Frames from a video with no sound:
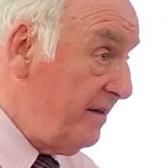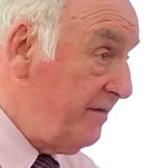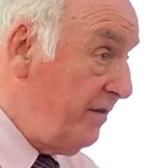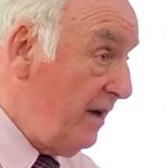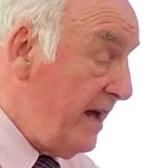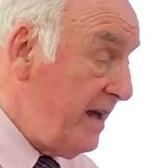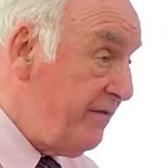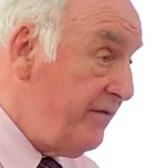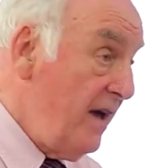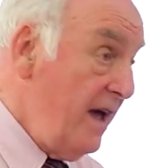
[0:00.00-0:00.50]
of
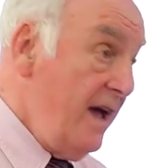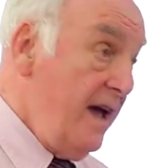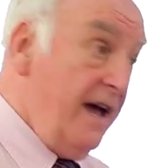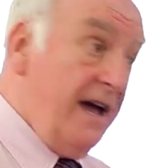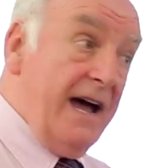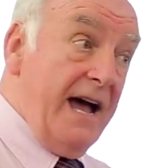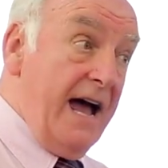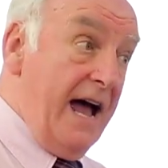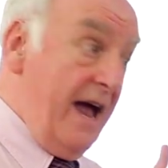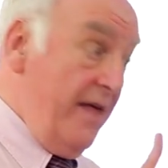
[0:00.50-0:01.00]
life.
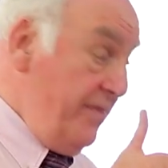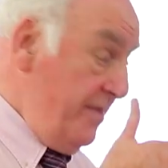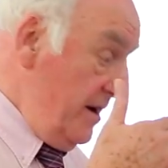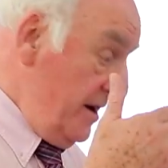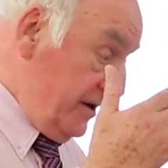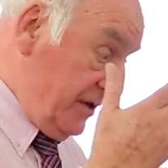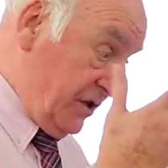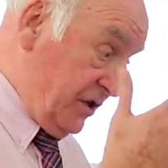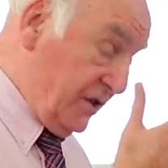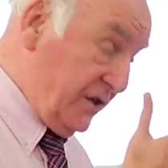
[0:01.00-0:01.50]
And
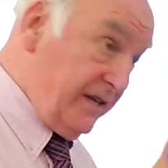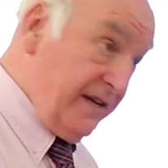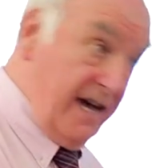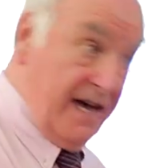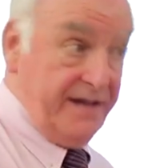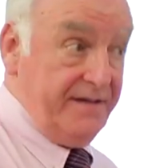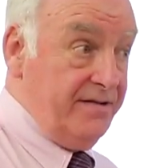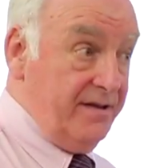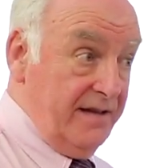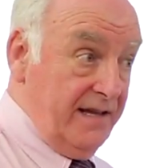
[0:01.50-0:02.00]
there
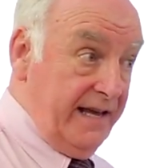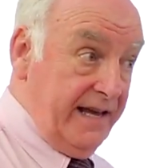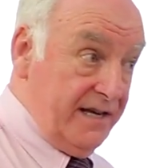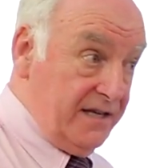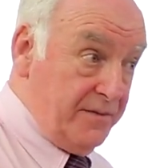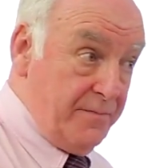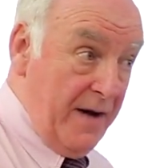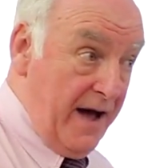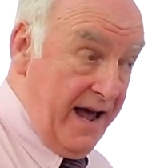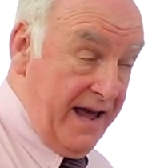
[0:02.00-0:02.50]
certainly
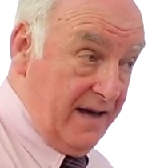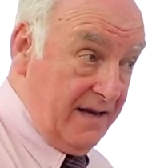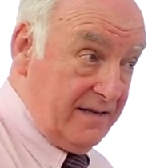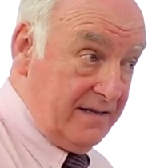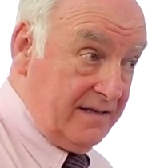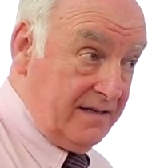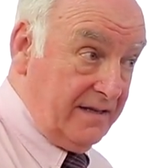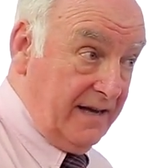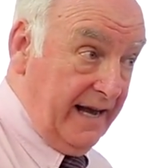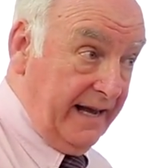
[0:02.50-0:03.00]
is
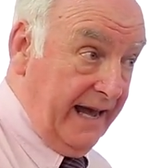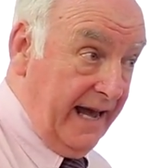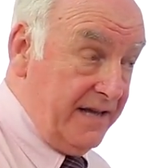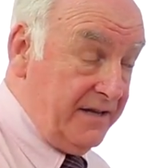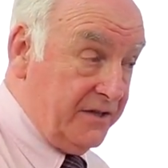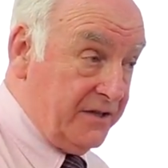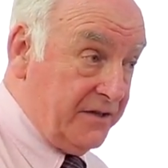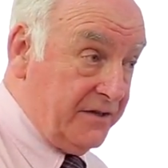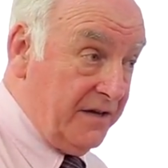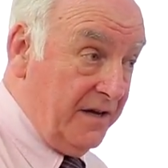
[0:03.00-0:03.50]
bias
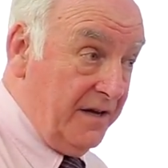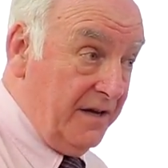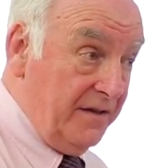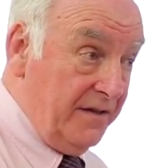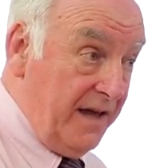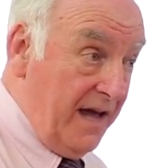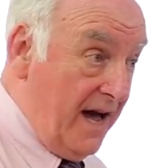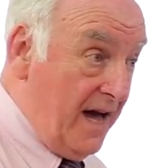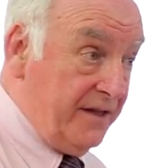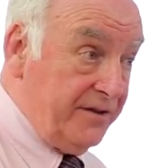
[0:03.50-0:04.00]
against
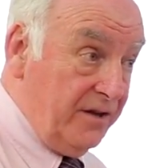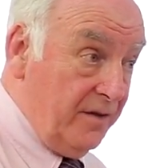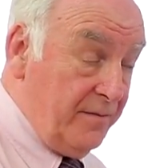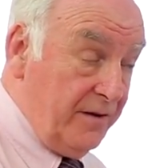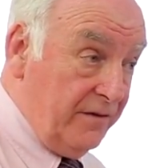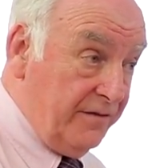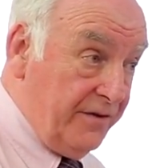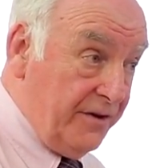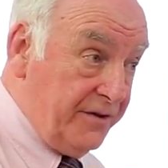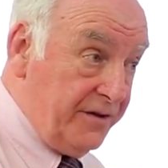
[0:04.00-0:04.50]
the
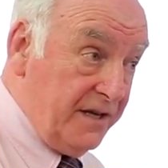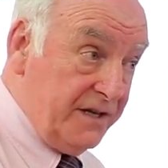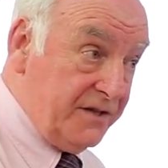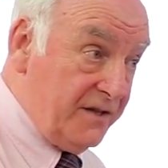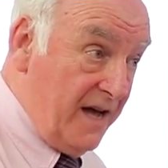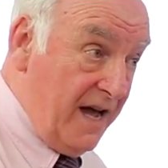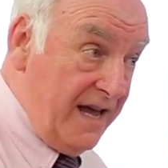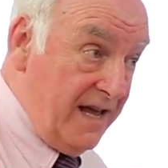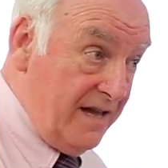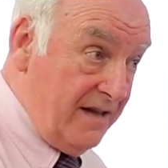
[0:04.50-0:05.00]
argument for
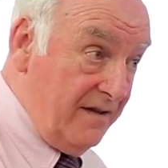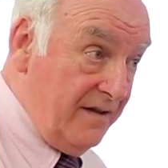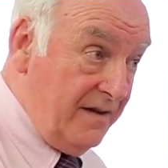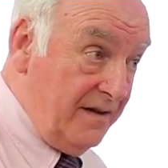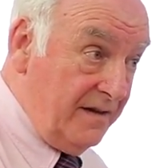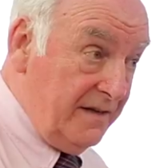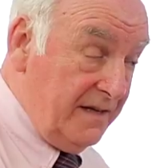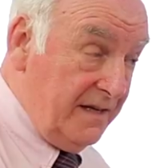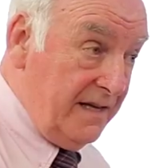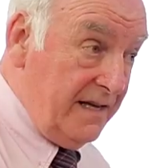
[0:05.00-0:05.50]
design,
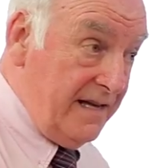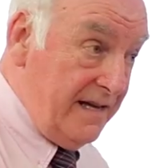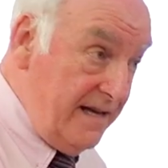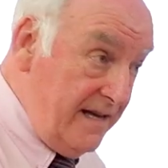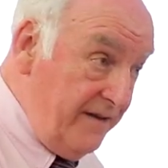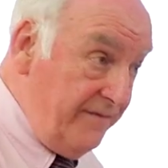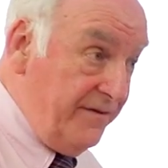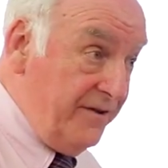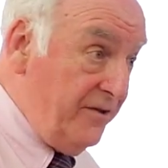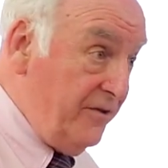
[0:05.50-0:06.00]

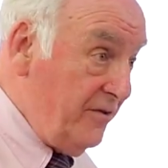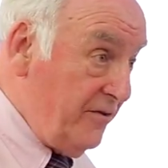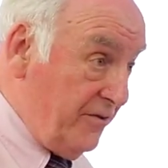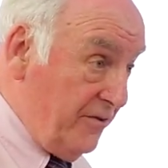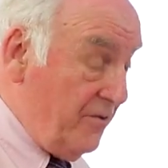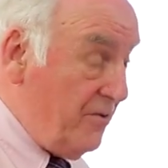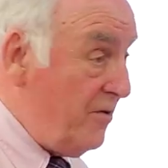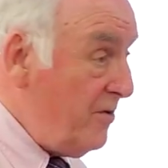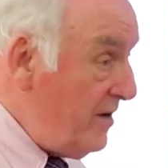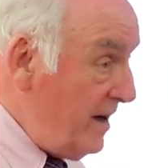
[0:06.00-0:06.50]
even
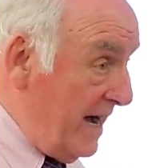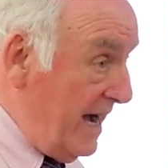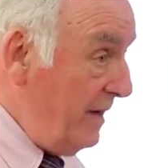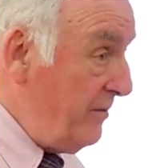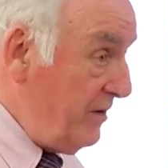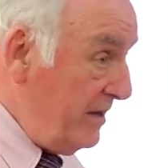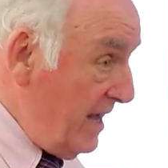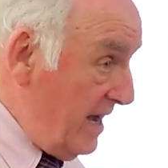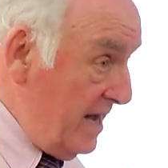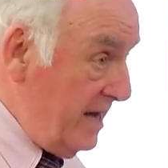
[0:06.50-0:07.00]
though I
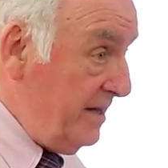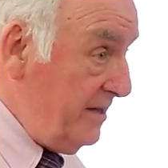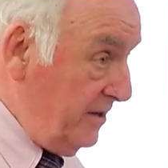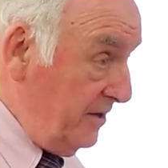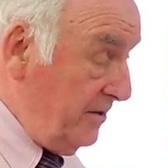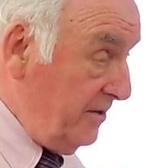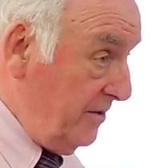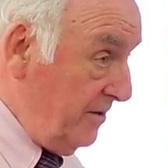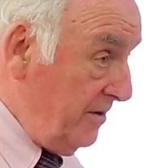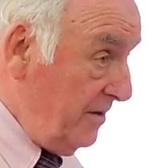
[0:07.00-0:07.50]
would
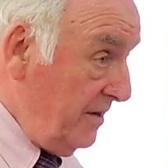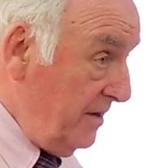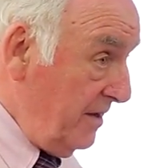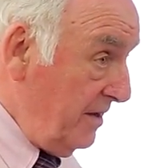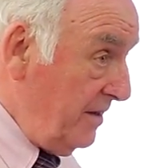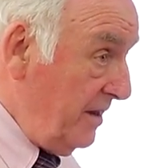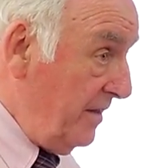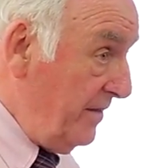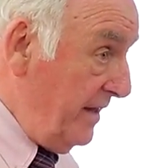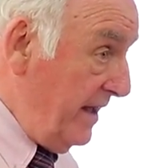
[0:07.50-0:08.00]
argue
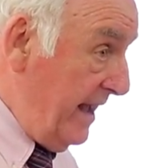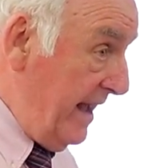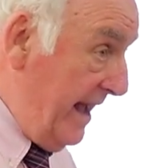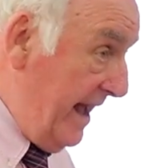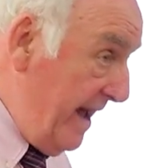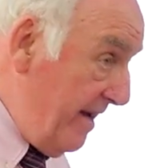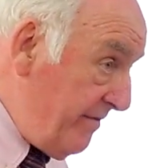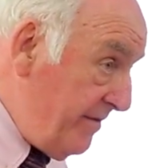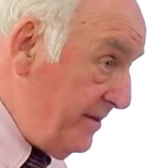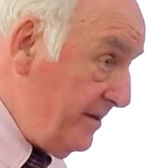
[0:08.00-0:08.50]
that the
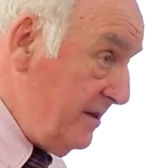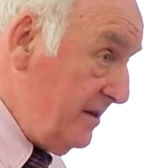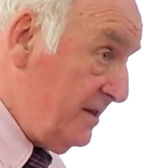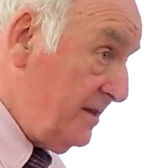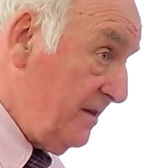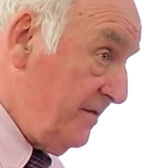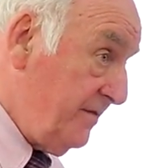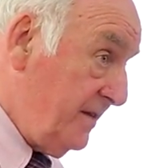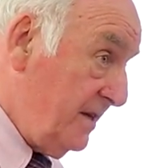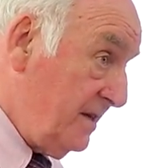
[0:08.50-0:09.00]

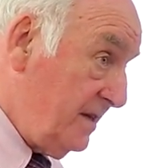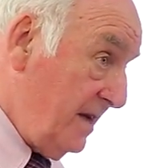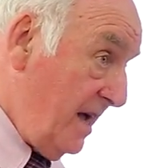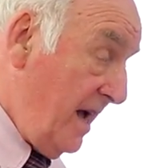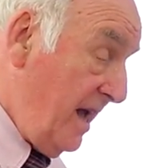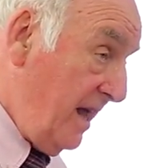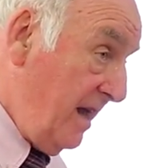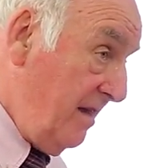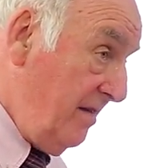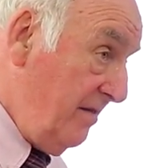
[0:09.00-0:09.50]
evidence of
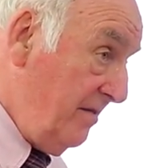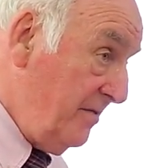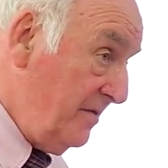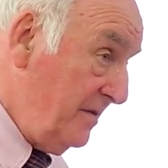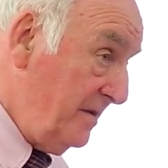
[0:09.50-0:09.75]
design